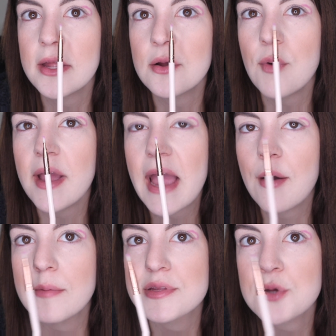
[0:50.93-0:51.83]
in a way,
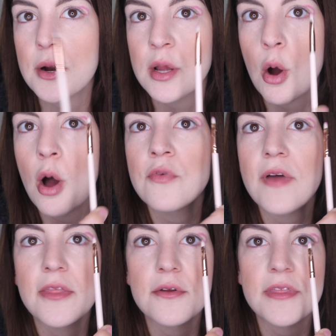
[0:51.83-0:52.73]
how I'm starting off,
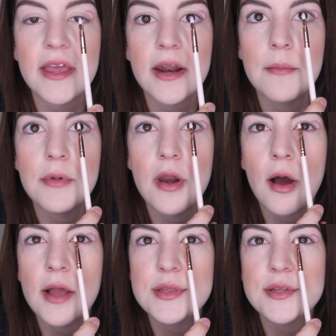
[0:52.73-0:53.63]
other than I'm
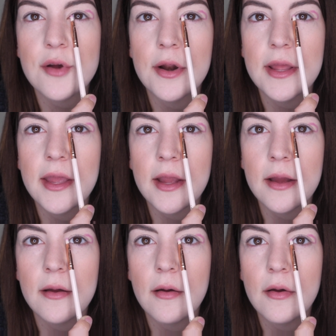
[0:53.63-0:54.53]
not
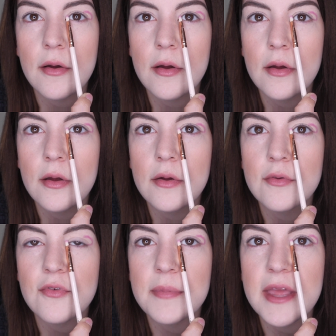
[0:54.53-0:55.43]
starting
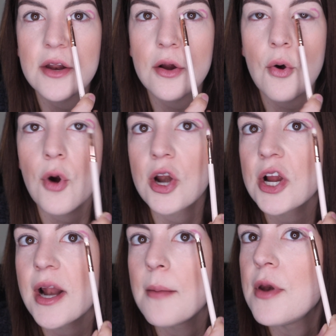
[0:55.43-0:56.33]
from the inner
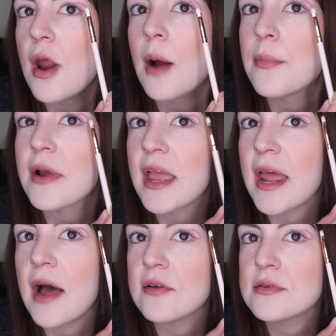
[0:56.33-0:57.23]
corner and I'm not bringing
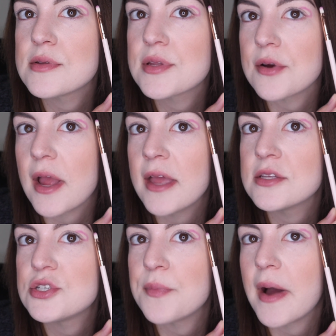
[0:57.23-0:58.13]
it out
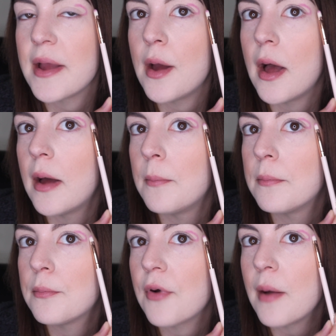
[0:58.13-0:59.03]
straight to my
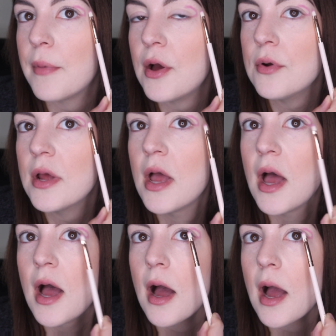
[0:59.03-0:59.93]
brow bone.
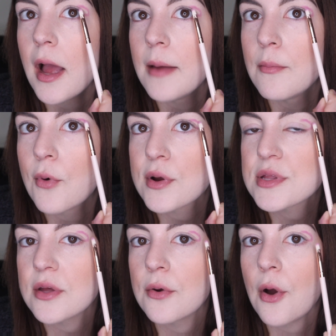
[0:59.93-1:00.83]
I'm more
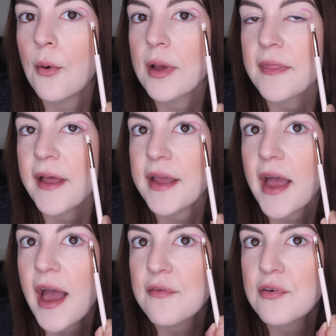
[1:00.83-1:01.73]
so going in like
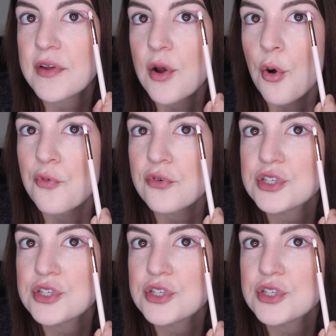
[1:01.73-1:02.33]
half of an oval